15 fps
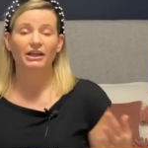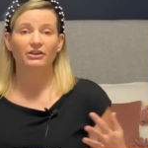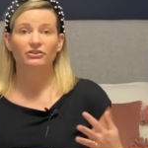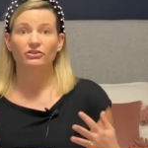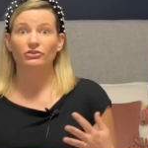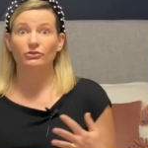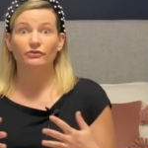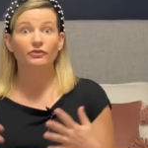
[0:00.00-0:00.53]
to
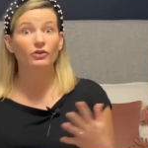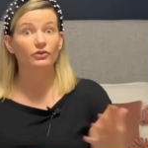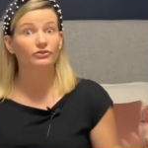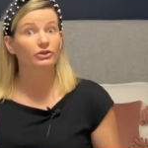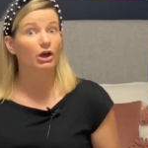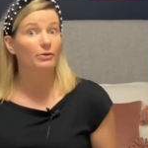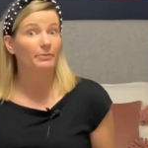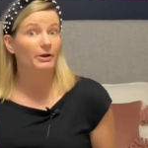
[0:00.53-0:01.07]
do full
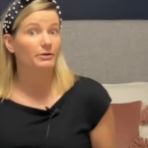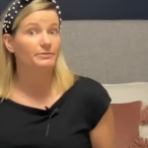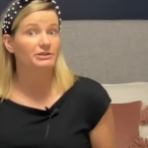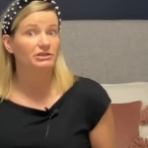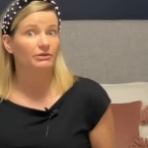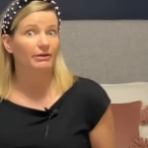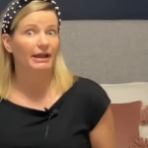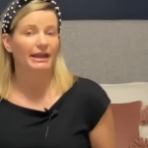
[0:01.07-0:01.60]
scope O B
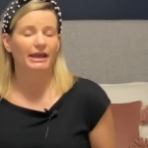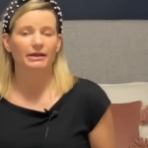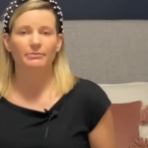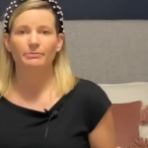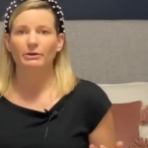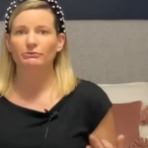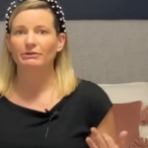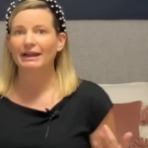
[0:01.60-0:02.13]
G Y N,
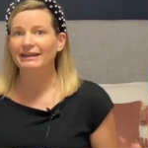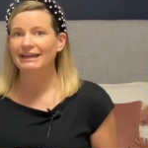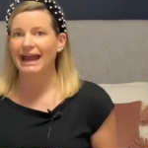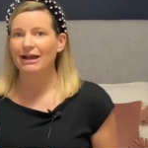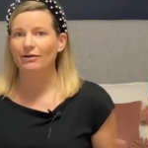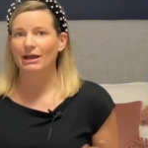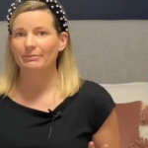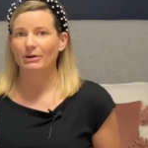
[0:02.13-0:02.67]
but right
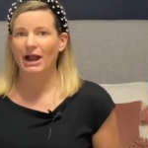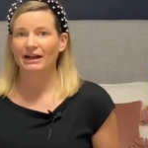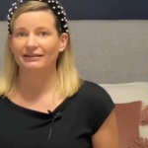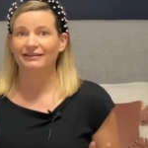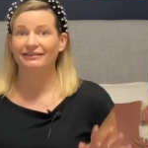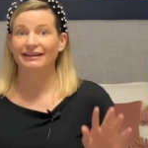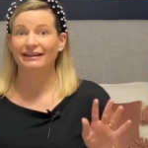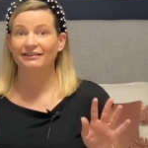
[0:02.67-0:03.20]
now I
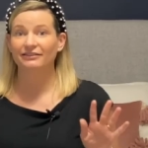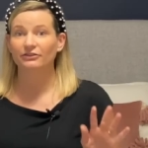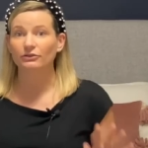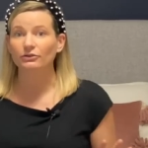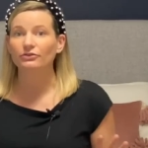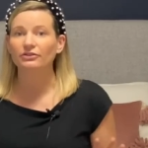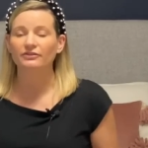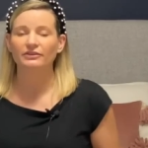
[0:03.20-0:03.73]
practice
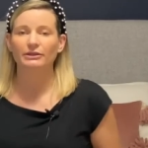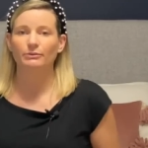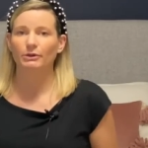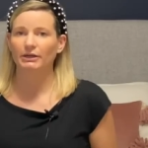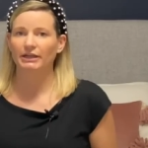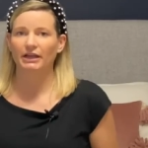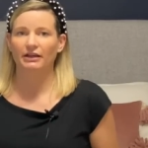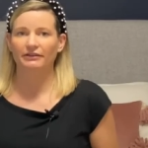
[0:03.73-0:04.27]
exclusively
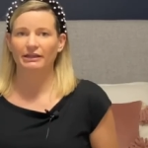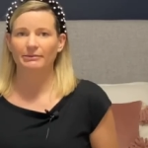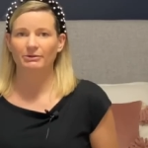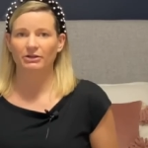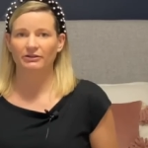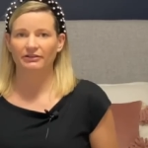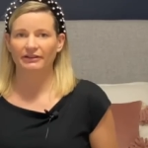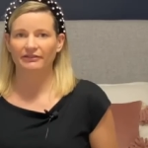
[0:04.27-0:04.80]
working on labor
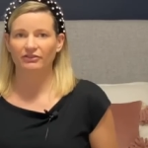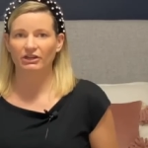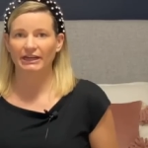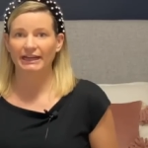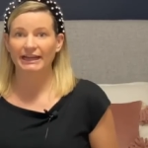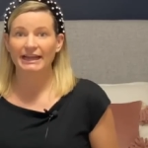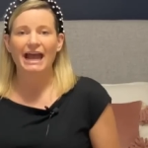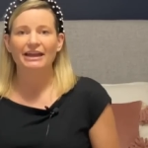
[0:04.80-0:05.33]
and
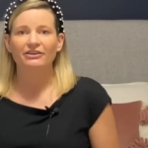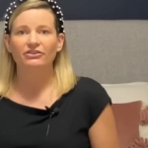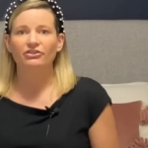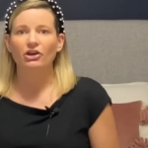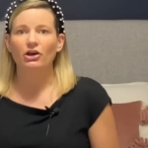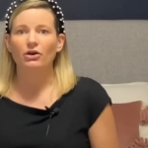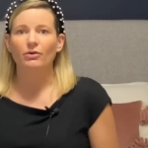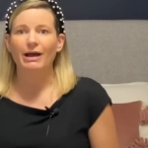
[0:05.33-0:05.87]
delivery. And
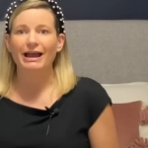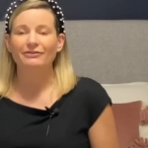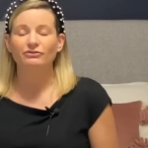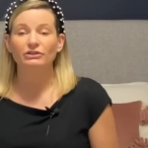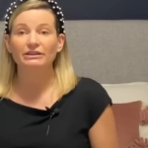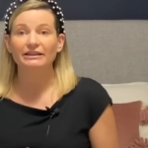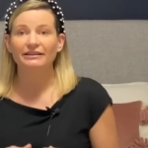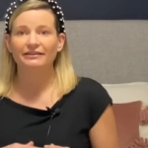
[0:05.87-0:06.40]
so I've
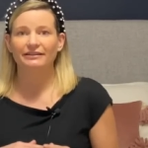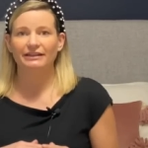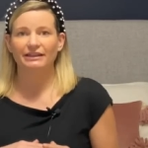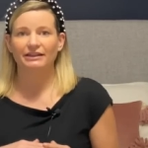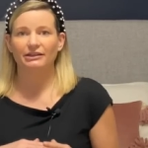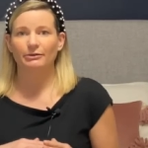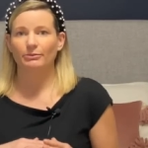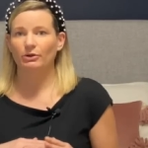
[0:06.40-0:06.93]
really
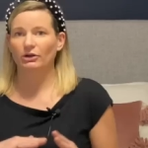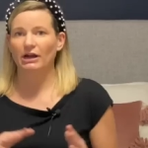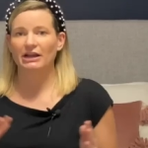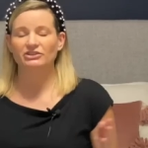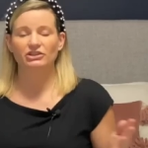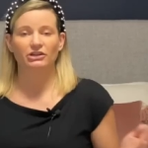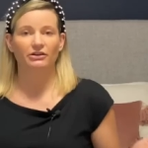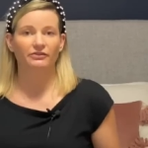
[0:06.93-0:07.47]
seen the
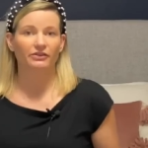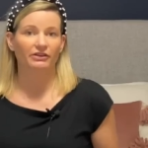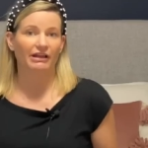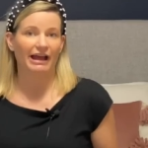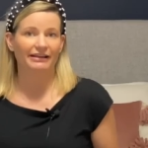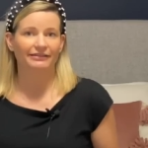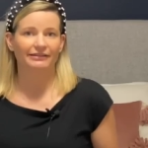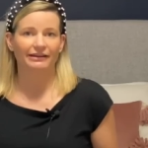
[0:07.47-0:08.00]
progression over the
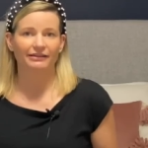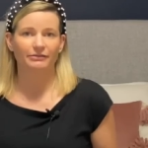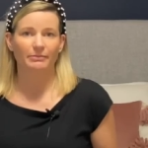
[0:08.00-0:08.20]
last six